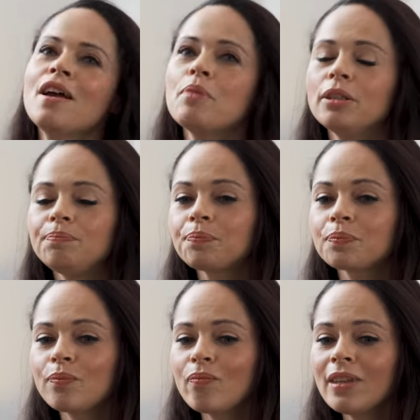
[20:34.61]
But
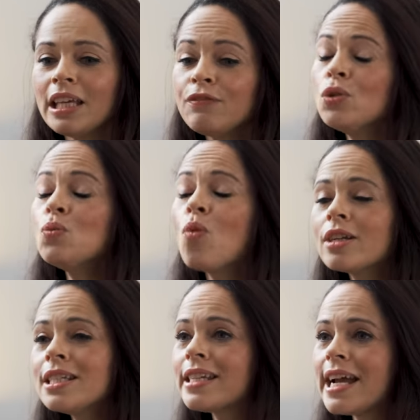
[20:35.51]
if you
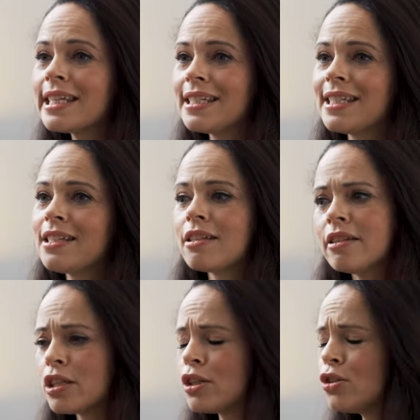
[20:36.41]
want to stay as an assistant,
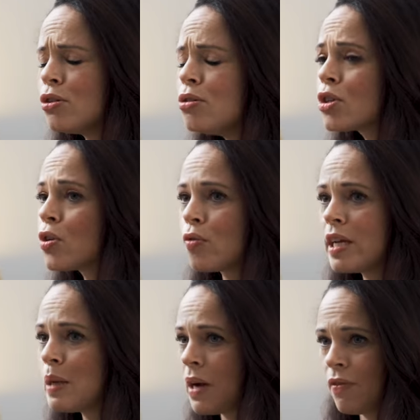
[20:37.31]
there's a huge
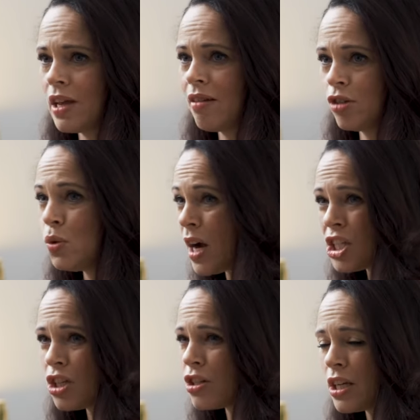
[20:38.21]
career path there, and you
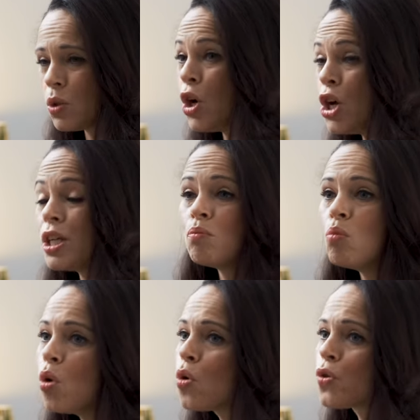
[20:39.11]
actually could end up earning
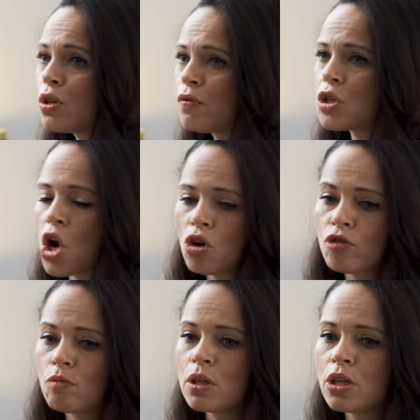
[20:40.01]
more than a
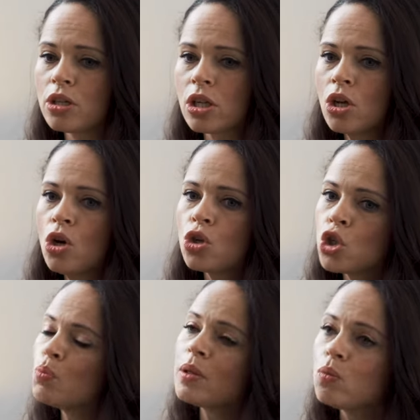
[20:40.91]
photographer because
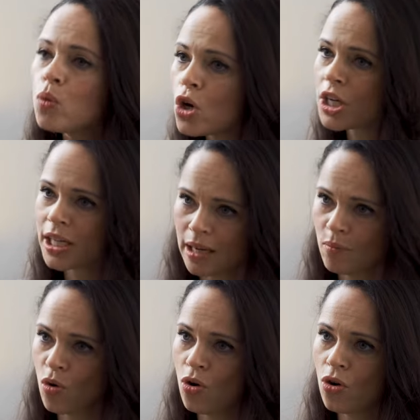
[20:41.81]
you'll be working
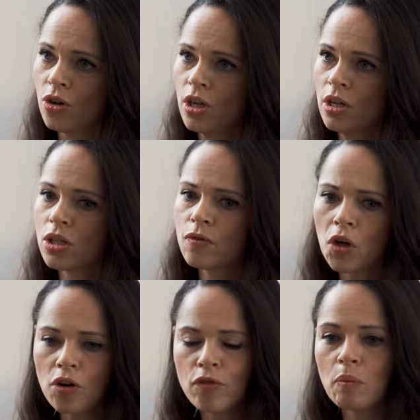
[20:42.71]
more. So a
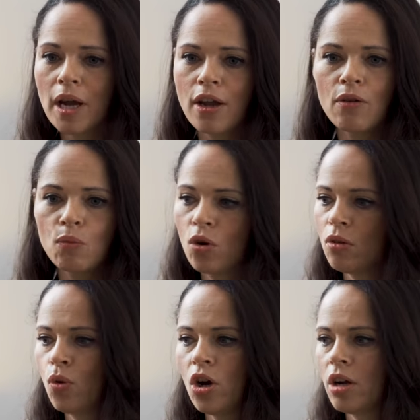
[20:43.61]
photographer might
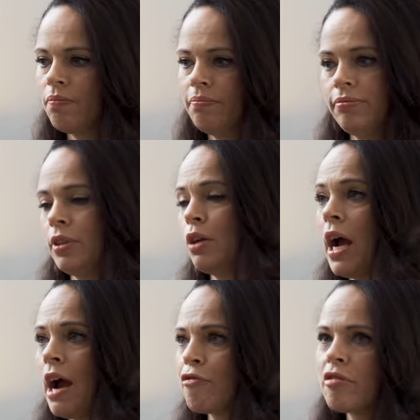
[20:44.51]
work
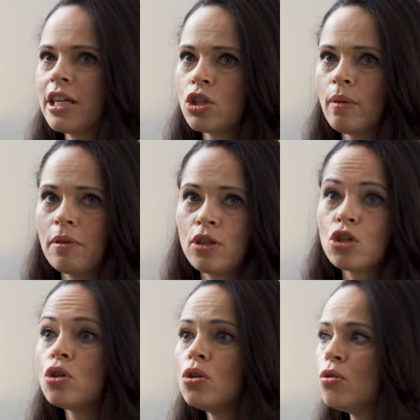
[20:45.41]
average maybe
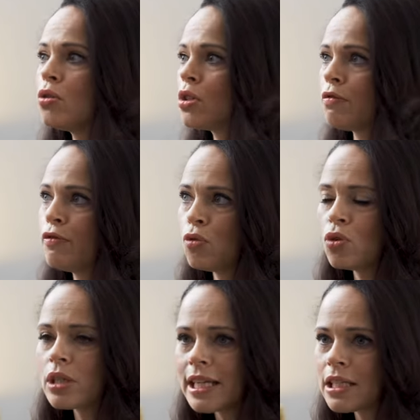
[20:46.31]
two to
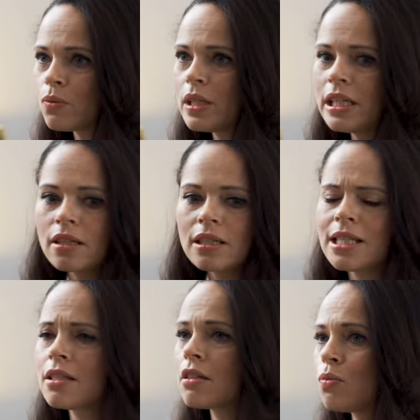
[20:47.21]
four days a week. An
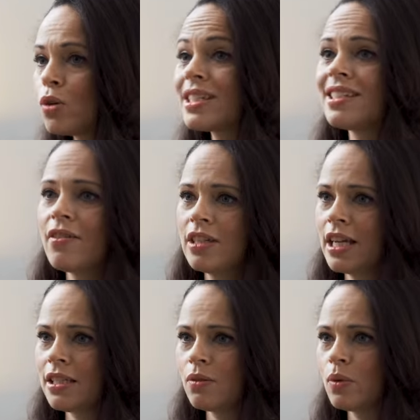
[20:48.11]
assistant can work seven
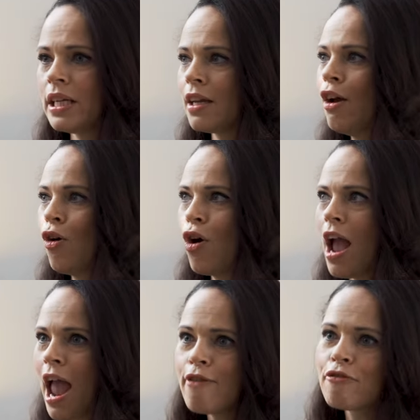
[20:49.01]
days a week
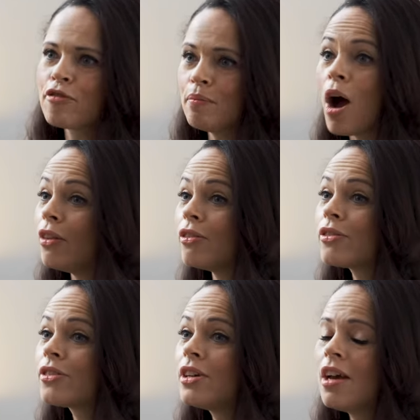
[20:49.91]
every
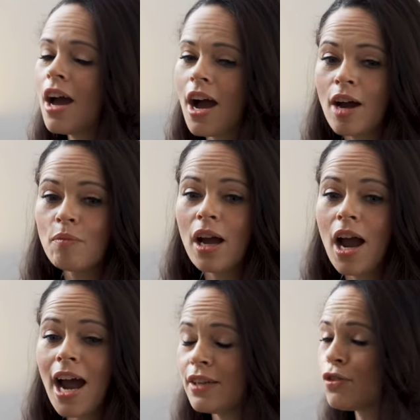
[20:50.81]
month. Um,
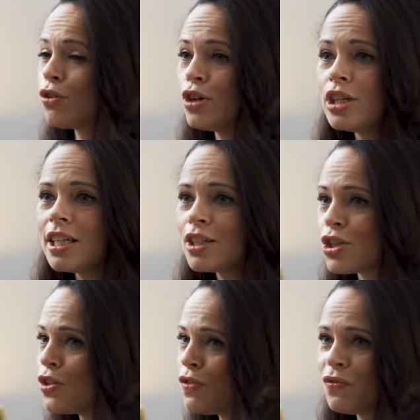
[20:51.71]
and if you're earning
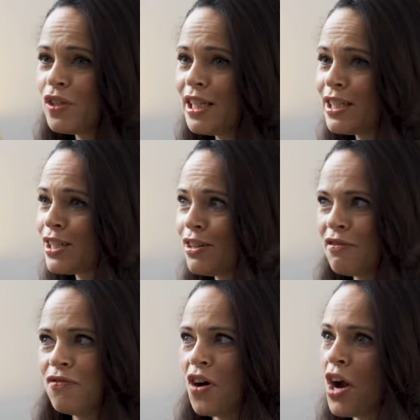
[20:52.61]
250 to
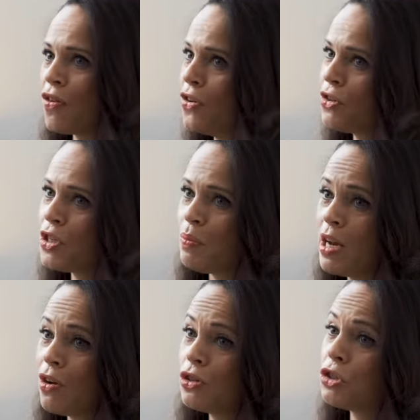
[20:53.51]
500,
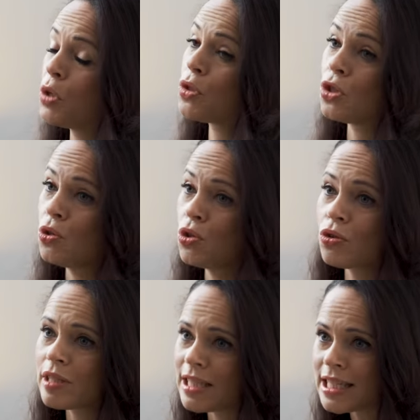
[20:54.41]
depending on your jobs and who
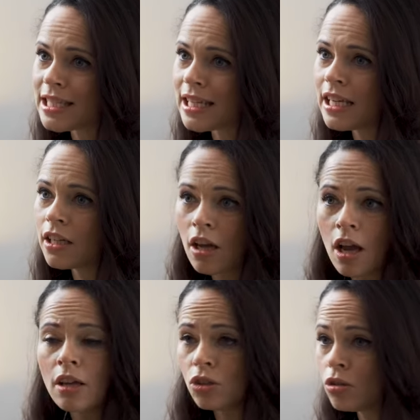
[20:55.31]
you're assisting,
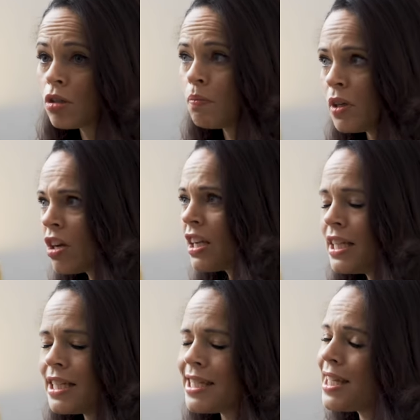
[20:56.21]
you could be on like
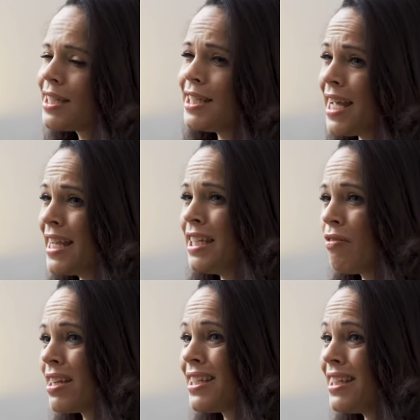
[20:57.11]
nearly 60 to 80
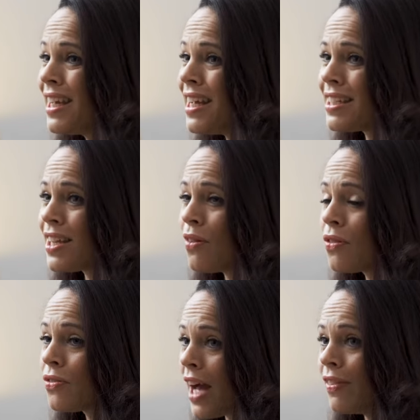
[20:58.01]
grand a year. So,
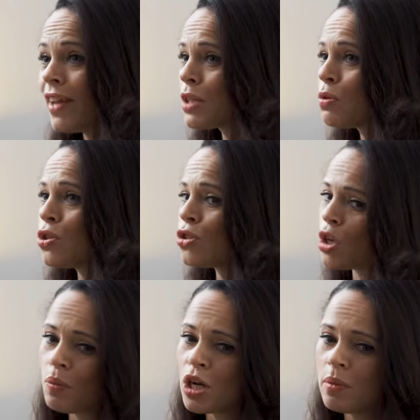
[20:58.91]
and that's when you
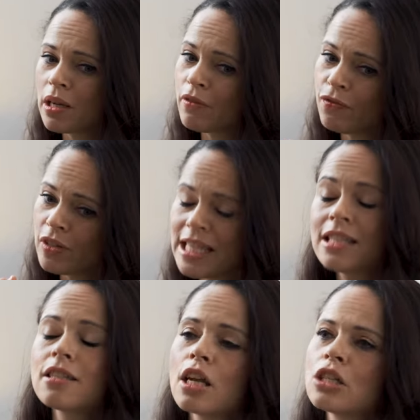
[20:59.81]
stop becoming an
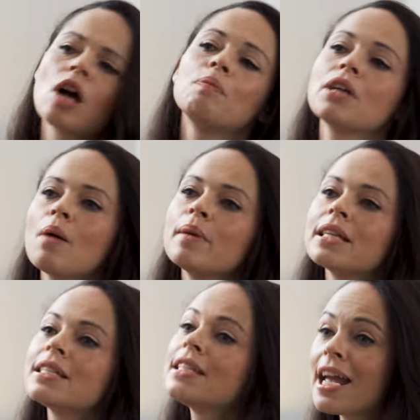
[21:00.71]
assistant and start becoming
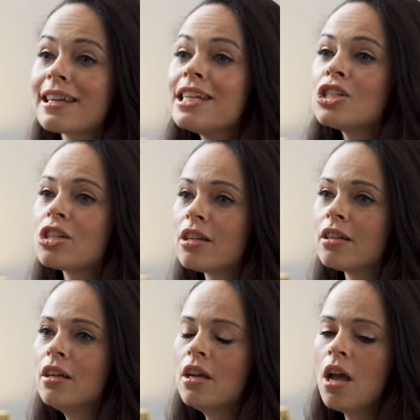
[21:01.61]
a
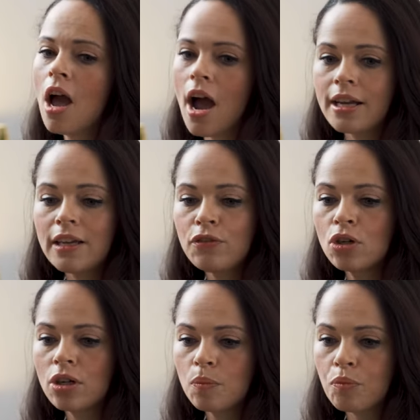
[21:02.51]
technician. And if you're
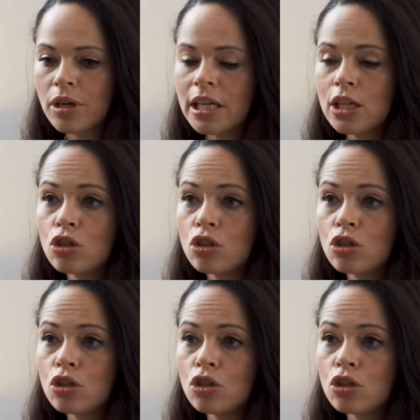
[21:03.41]
going to bring in